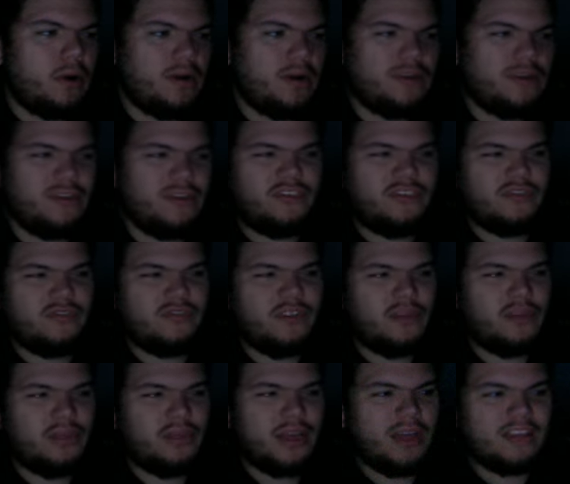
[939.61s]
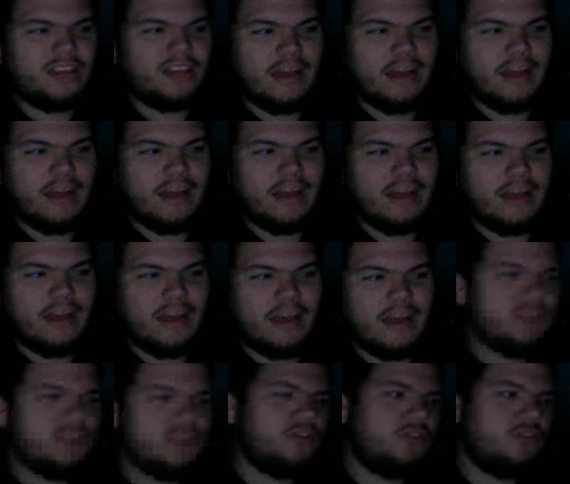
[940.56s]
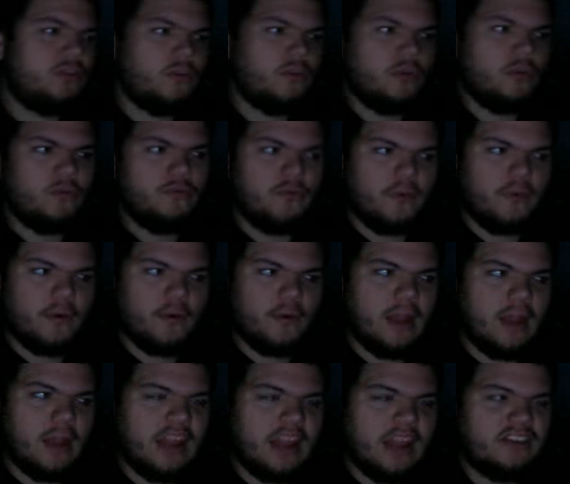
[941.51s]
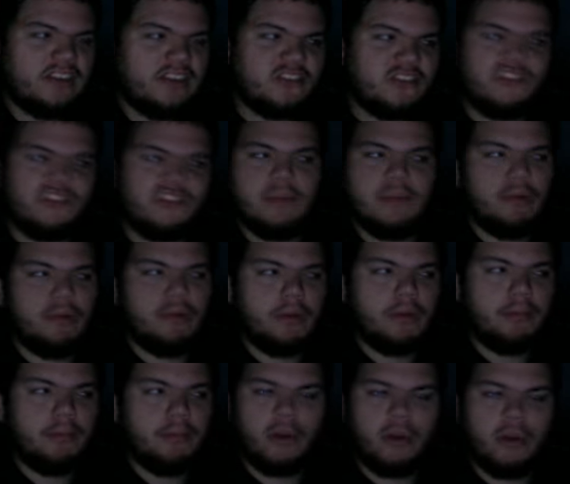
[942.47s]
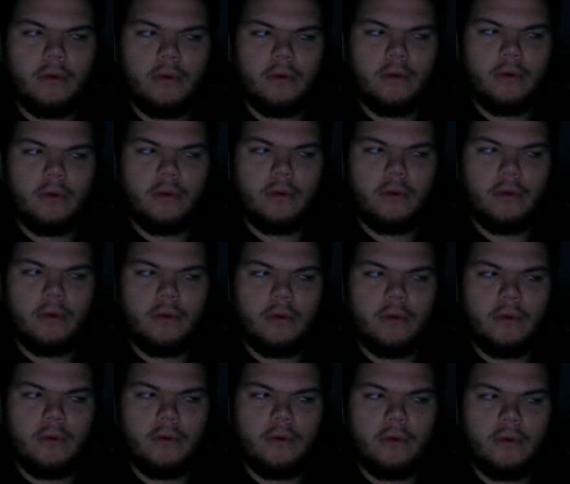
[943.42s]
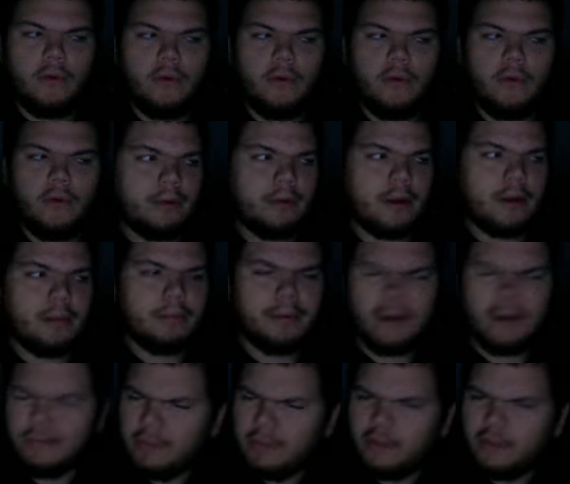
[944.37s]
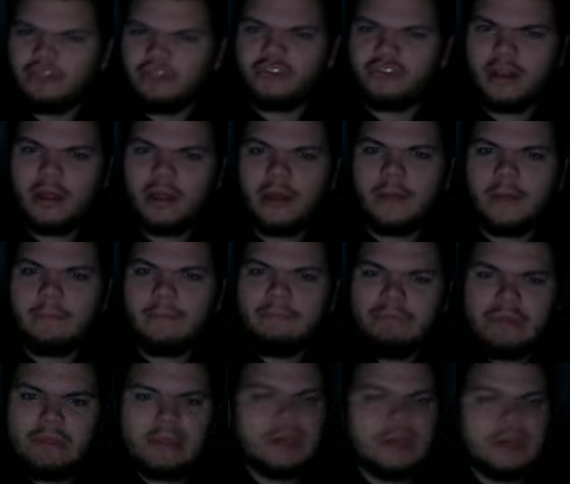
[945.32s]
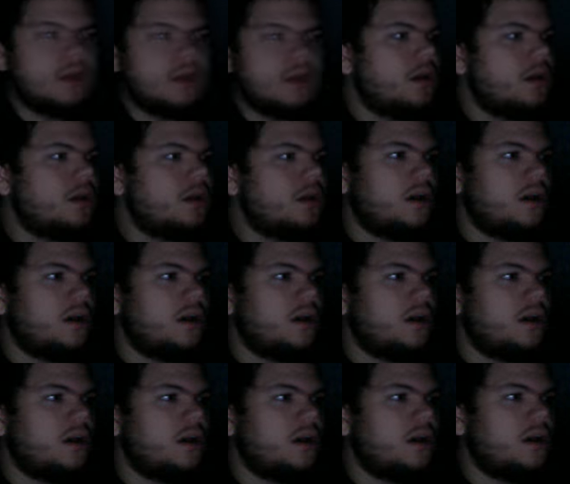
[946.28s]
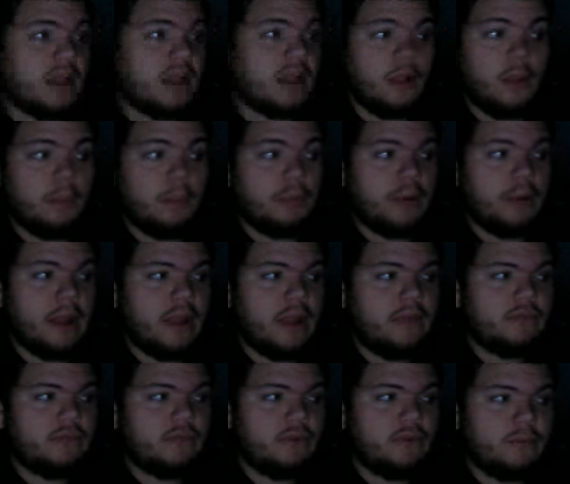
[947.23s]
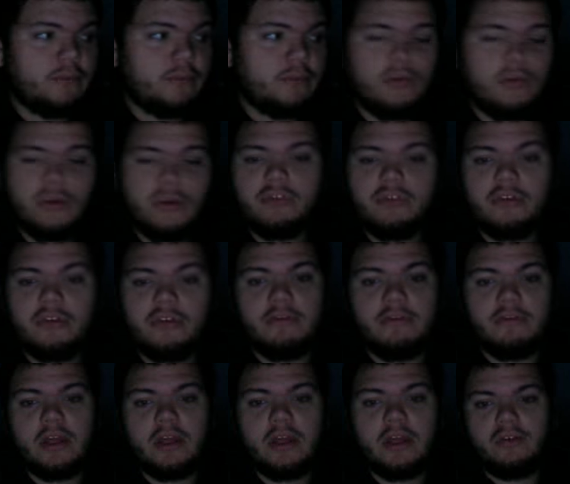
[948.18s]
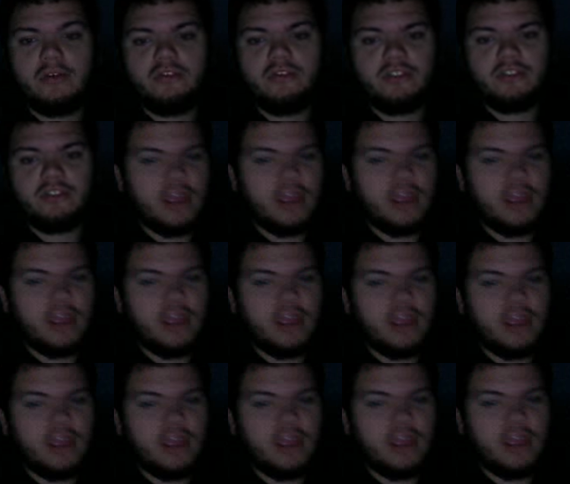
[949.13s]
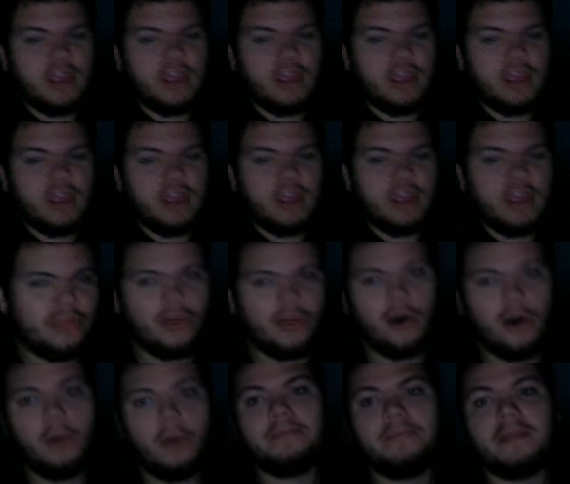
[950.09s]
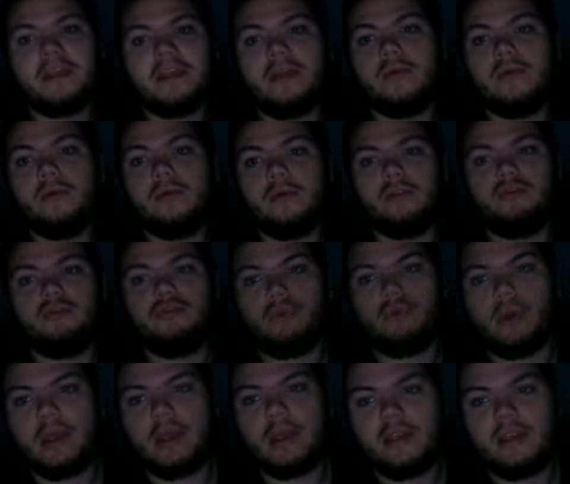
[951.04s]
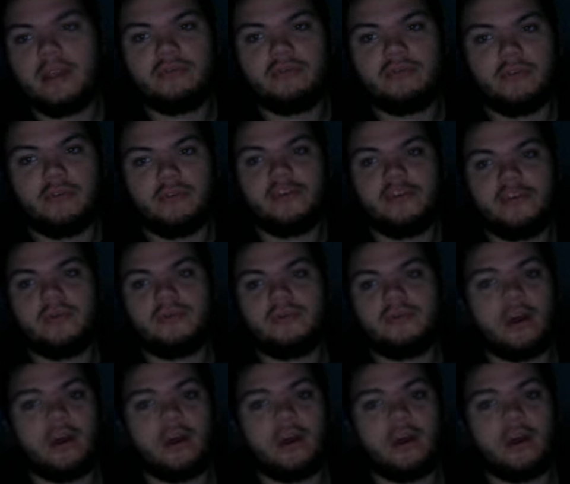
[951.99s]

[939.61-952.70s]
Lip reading: There's a few things I plan to do for like December, but overall, I'm pretty much gonna take a little break from doing YouTube videos. And anyways, I hope that you enjoyed these reviews.